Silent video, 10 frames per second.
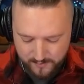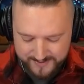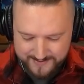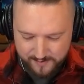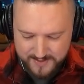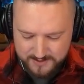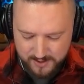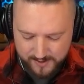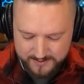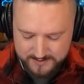We know he's
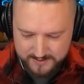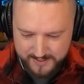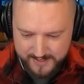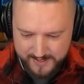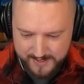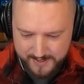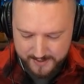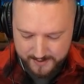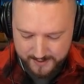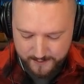got
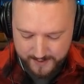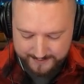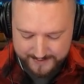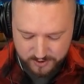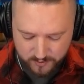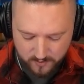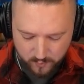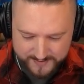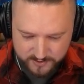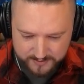a, an Electro
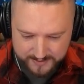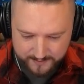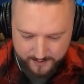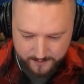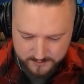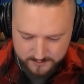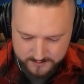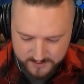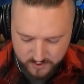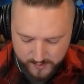Wizard in there.
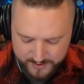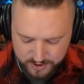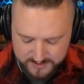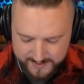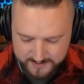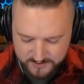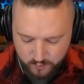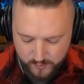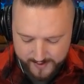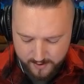The question is, is
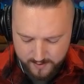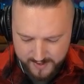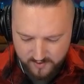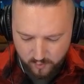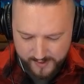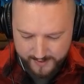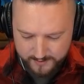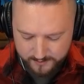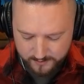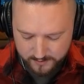where and
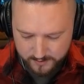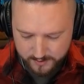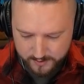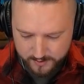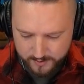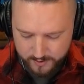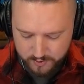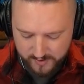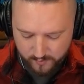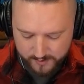when
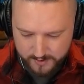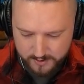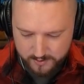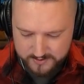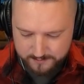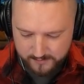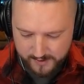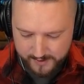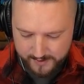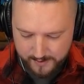do I want to use
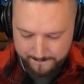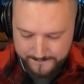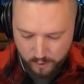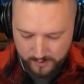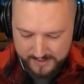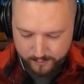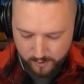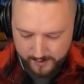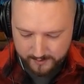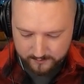my bully
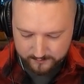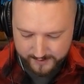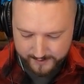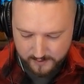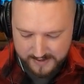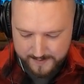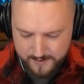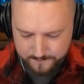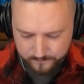boy? Right here, maybe?